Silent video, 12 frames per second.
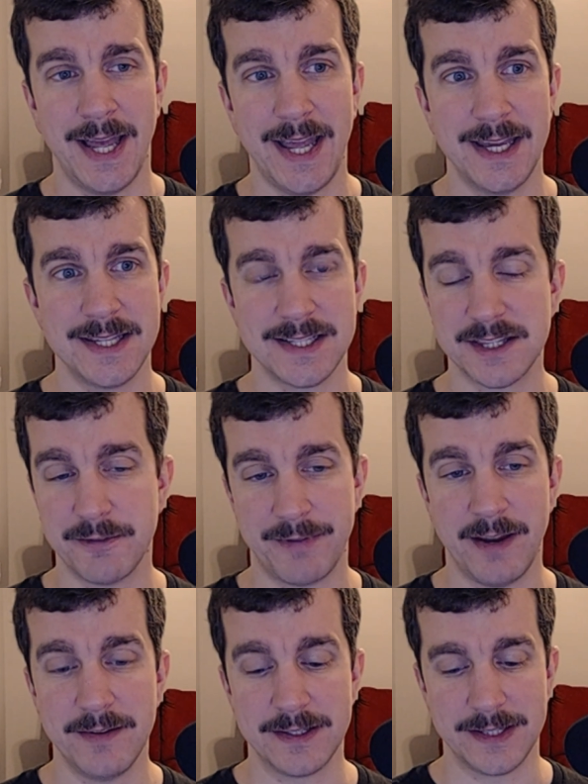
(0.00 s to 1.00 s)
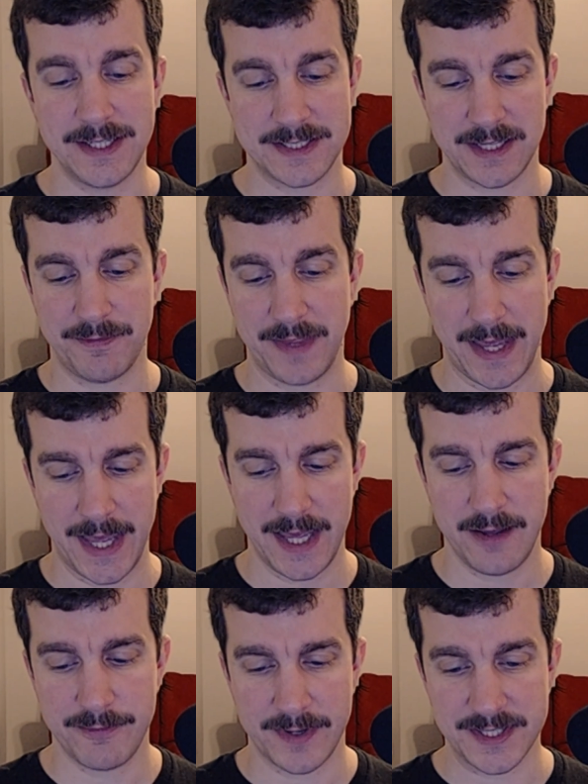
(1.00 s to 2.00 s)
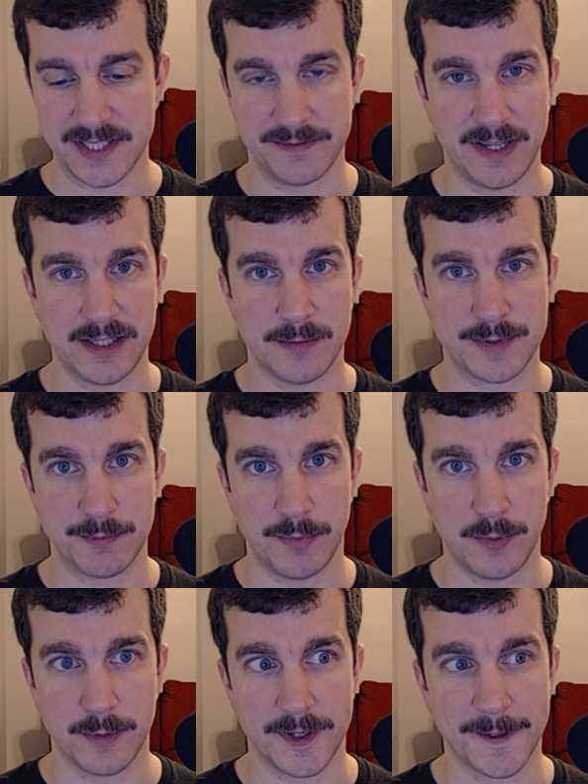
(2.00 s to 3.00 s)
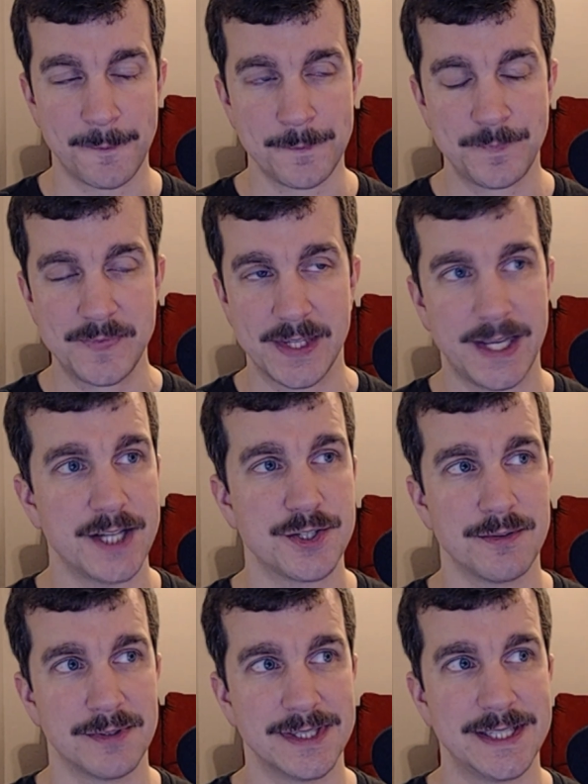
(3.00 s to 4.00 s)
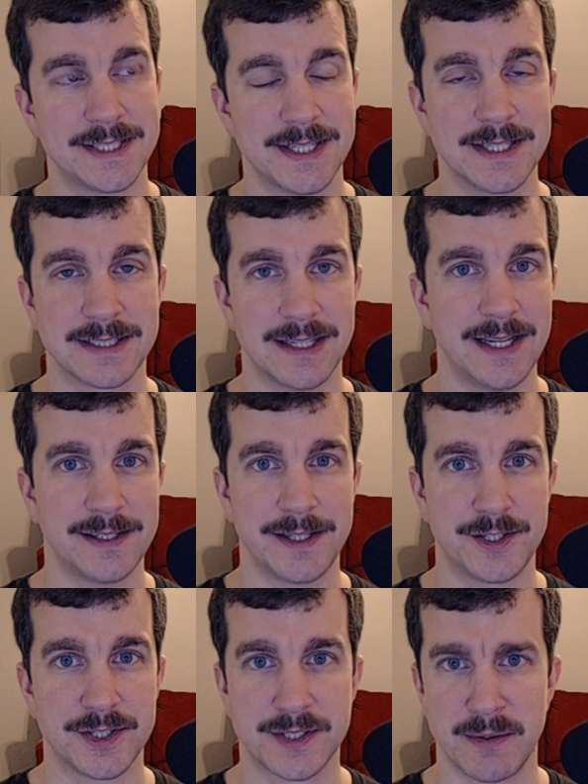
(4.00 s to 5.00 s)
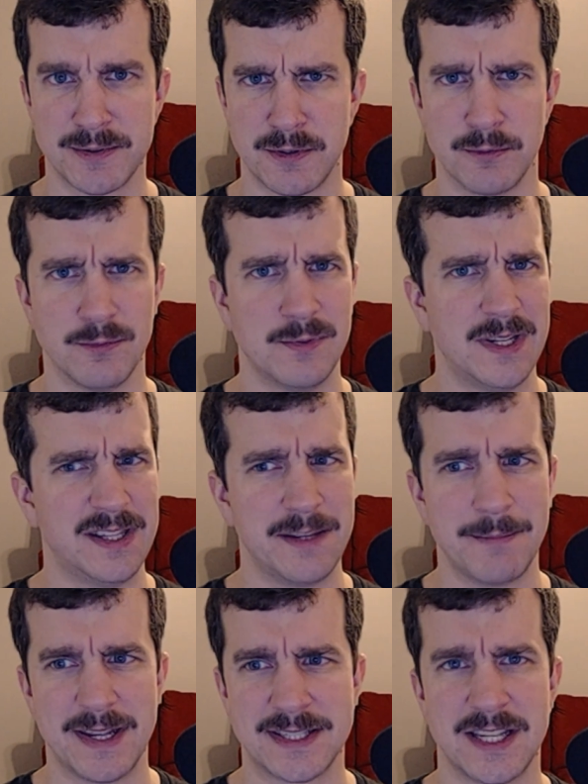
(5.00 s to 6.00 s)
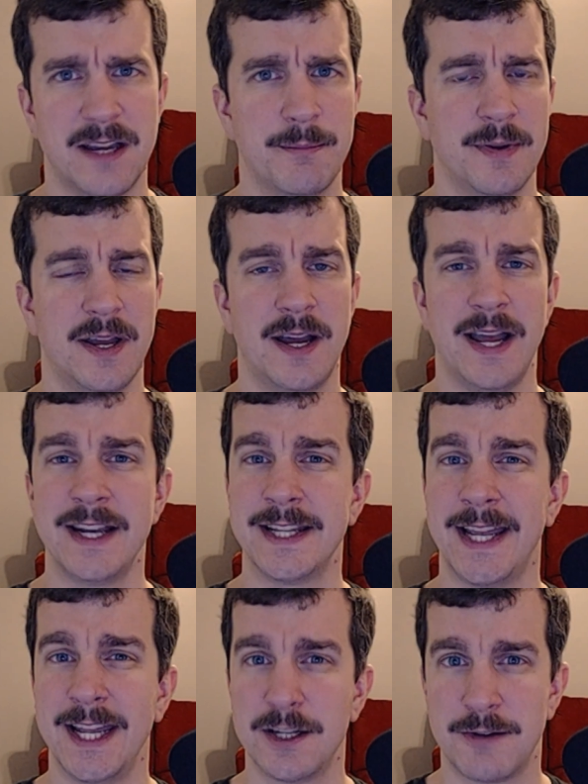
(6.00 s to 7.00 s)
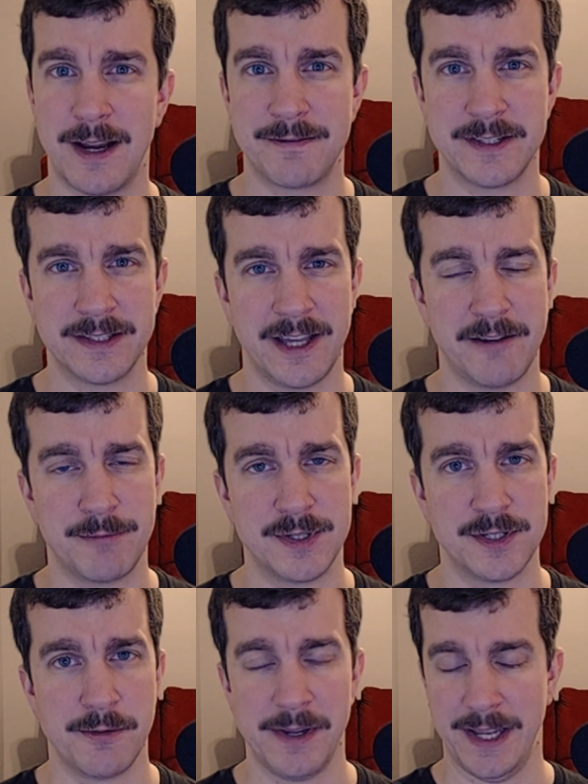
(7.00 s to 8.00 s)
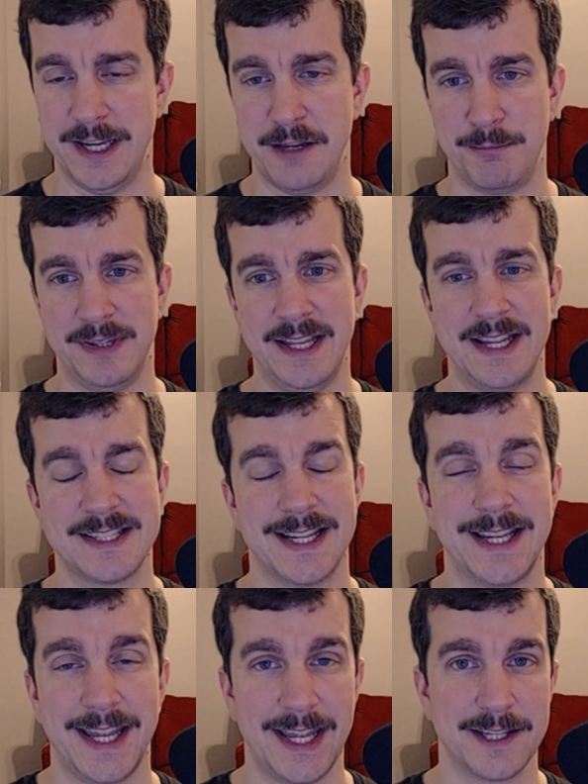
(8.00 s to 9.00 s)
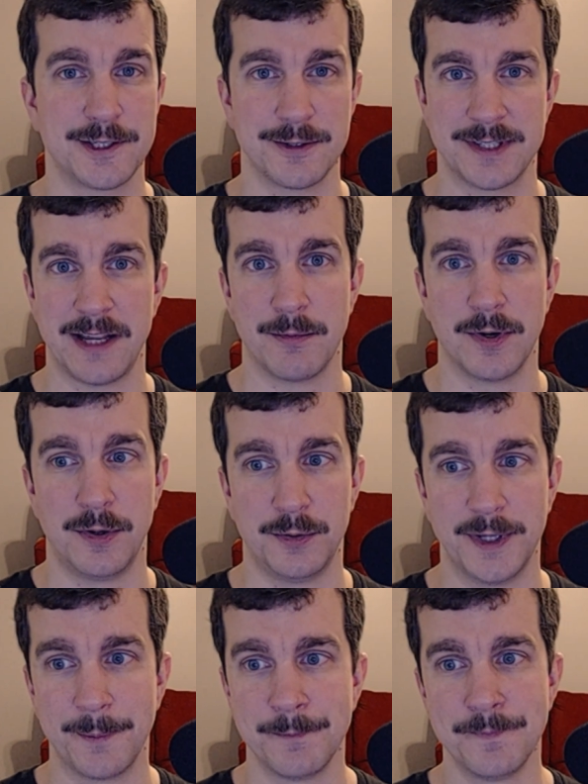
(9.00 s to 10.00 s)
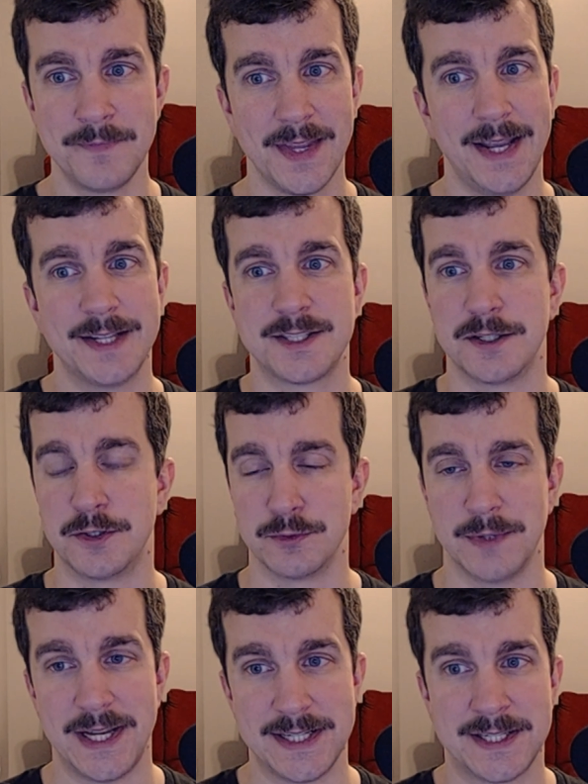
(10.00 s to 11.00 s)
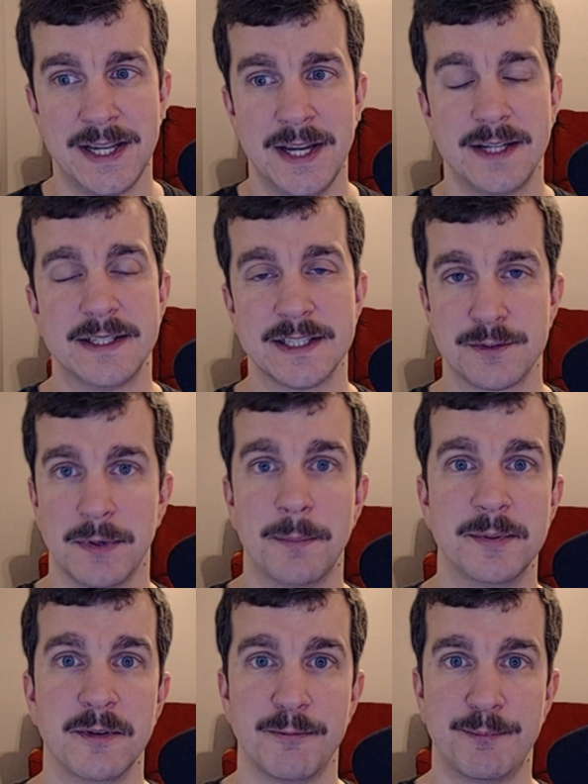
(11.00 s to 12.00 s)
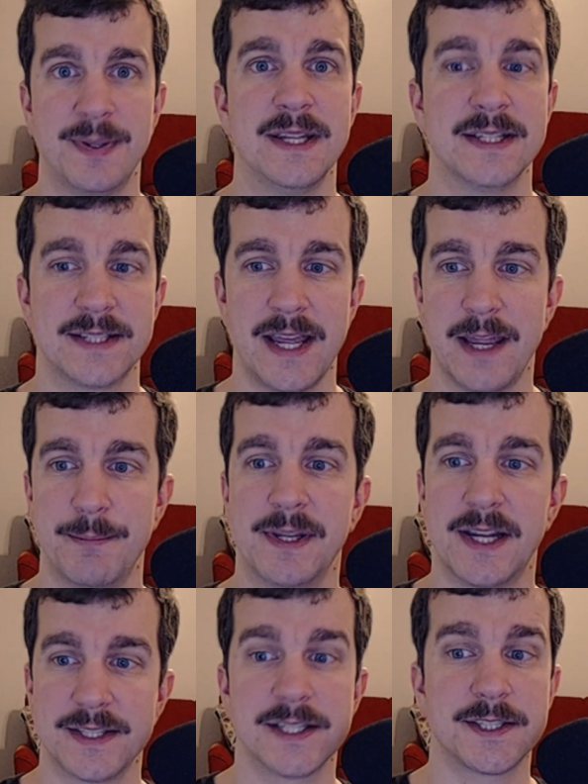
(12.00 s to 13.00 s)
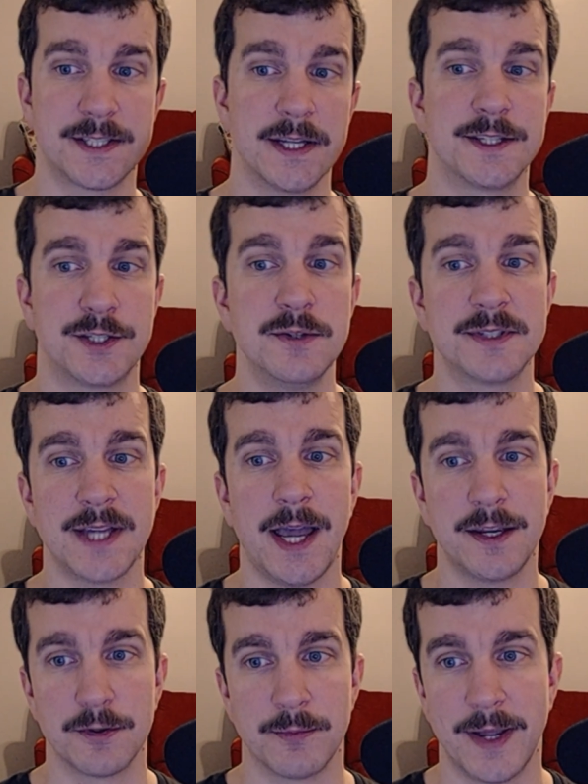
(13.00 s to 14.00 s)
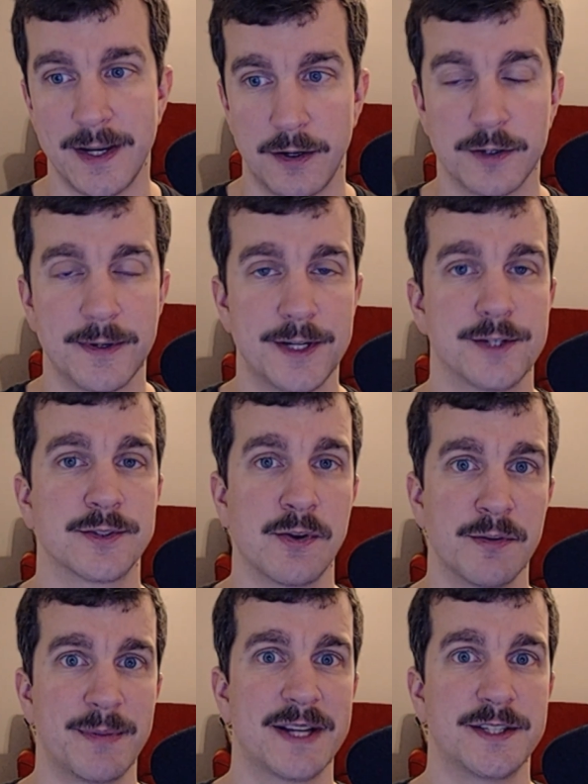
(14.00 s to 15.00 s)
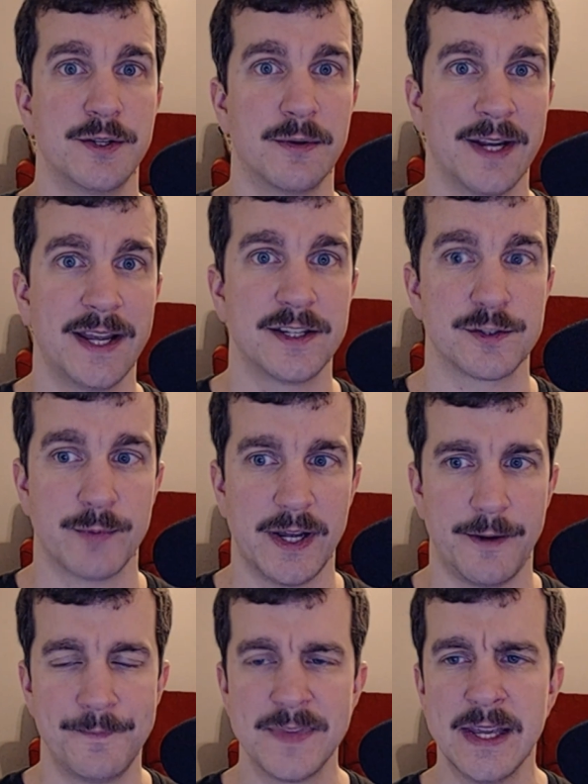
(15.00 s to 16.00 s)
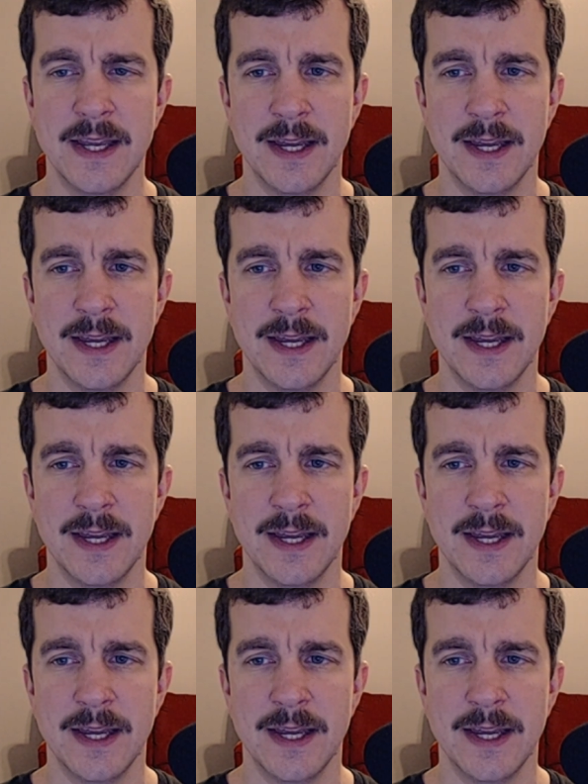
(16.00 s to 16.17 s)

And at the very least, if they have a developed board, Catch and Release is likely just going to really mess up any handcrafting they've been doing, any plans, any answers they were holding. It's a great disruptive piece. And because it's two-sided, right? All creatures going back to your hand as well.